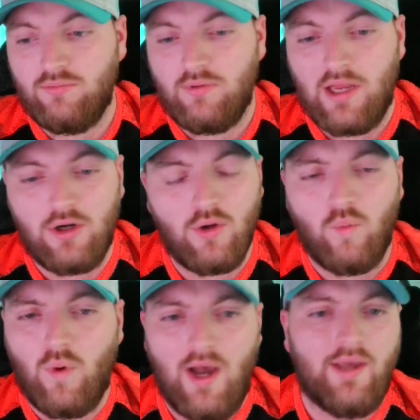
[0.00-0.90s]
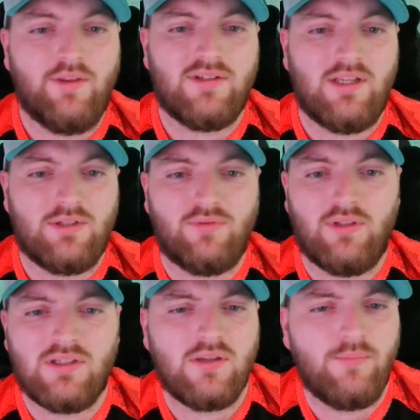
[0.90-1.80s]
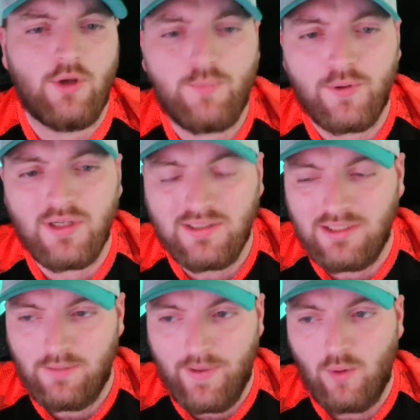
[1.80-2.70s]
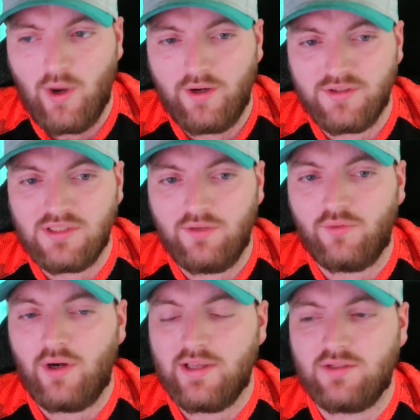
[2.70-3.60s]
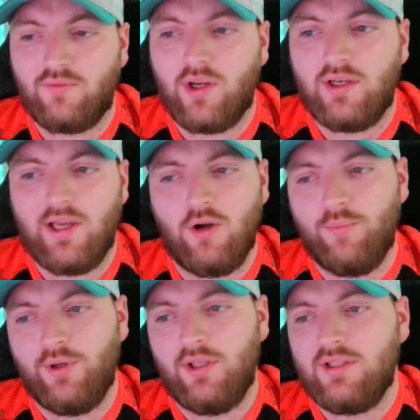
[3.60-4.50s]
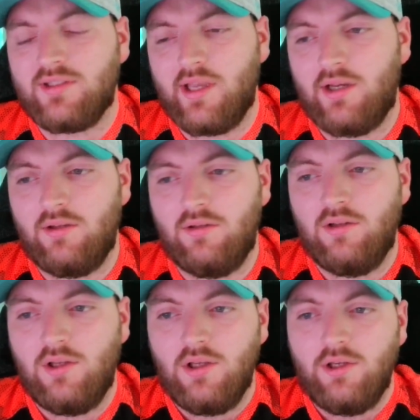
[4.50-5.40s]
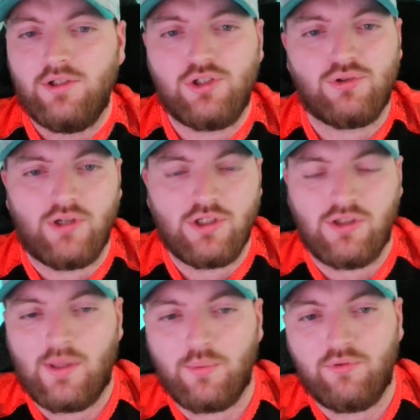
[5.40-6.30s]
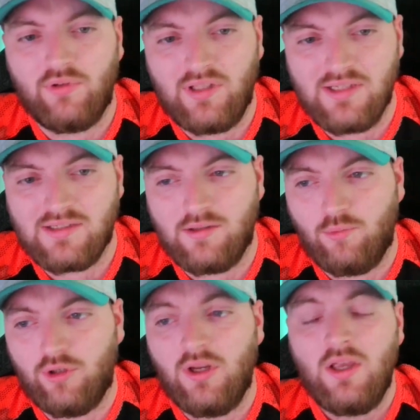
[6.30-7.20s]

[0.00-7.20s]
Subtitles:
I don't know why the Saints released him. They're pretty deep at wide receiver as of right now, but it's kind of strange that they would release someone.